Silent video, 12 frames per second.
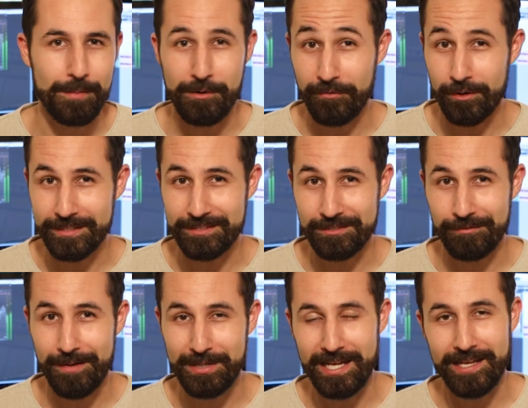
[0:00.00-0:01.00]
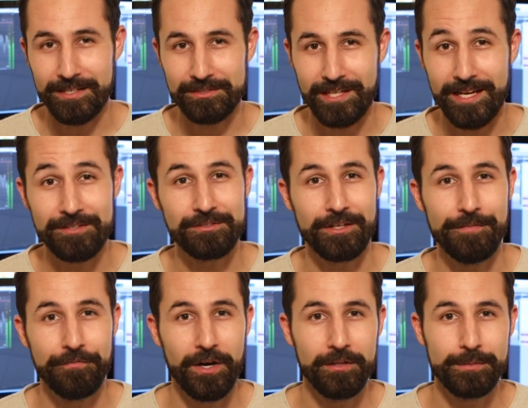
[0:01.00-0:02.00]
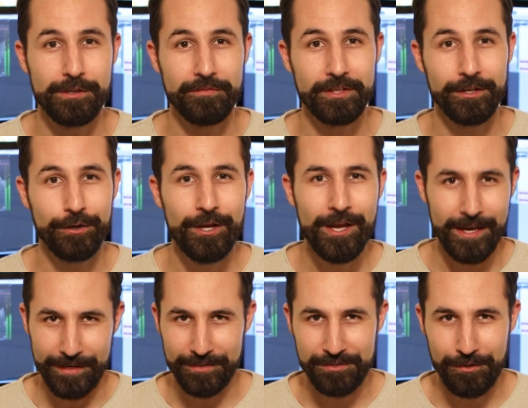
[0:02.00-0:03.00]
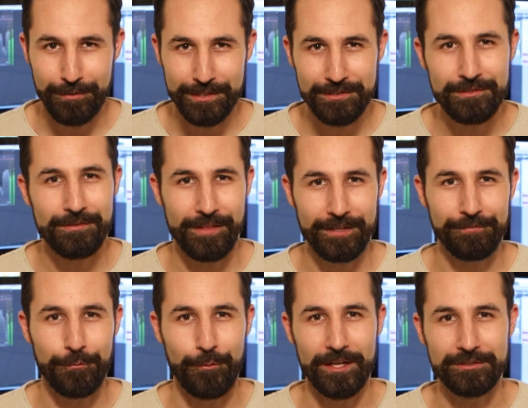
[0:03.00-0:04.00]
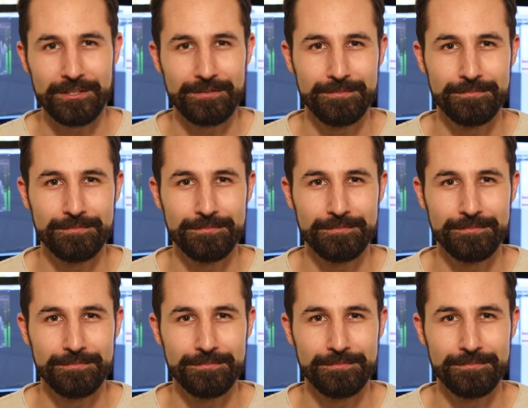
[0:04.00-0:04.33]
I'm over on Instagram at AXK, so come follow me over there. And as always, thanks for watching.